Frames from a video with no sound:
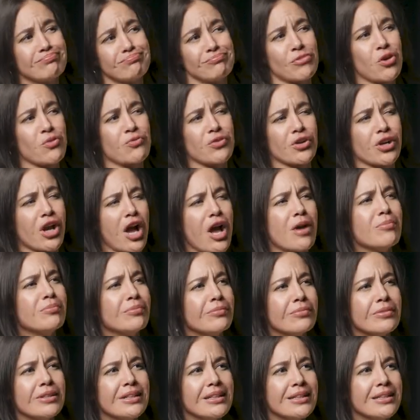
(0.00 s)

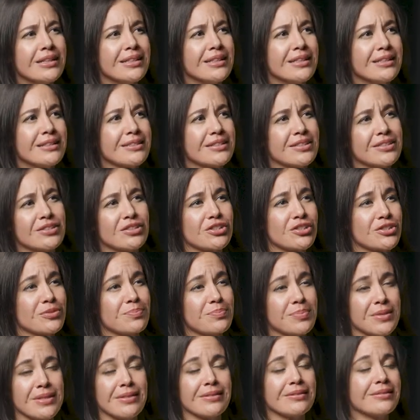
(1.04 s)
overcome to just
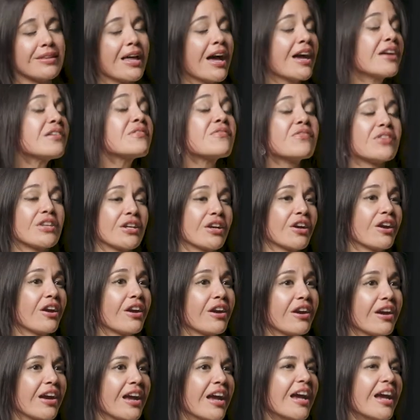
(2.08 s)
be alive here.